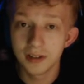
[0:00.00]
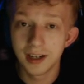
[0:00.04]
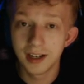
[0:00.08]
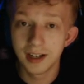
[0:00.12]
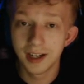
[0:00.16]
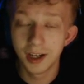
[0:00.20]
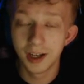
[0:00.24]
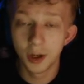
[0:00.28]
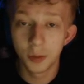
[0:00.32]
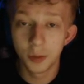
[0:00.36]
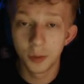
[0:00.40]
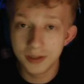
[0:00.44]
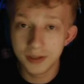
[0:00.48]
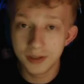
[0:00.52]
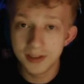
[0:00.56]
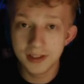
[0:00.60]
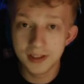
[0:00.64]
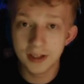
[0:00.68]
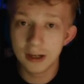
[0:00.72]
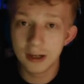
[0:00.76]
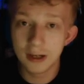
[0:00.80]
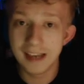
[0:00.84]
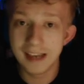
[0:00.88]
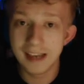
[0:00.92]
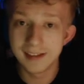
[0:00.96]
and I hope to see
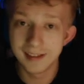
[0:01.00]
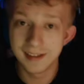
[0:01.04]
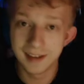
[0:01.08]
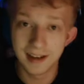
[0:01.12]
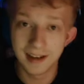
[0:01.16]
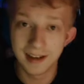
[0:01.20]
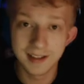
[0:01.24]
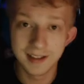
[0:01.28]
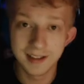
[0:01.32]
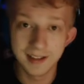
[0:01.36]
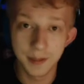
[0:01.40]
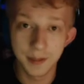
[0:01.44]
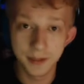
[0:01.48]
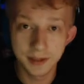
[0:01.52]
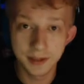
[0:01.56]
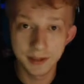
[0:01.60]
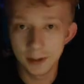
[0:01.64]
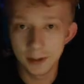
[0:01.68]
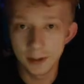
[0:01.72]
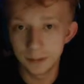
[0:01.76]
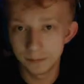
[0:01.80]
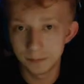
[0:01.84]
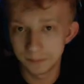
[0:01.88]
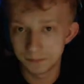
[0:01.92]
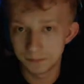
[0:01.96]
you guys in the next
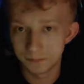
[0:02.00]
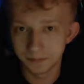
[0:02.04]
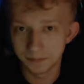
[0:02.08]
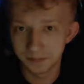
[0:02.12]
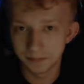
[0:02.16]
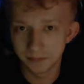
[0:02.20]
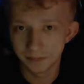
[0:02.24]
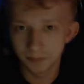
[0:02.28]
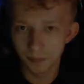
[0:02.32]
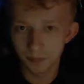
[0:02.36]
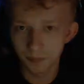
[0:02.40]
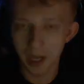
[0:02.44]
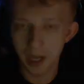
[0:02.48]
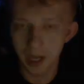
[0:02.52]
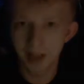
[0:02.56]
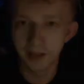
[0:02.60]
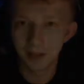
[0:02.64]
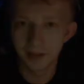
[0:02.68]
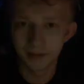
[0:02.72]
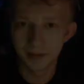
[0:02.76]
episode. Bye.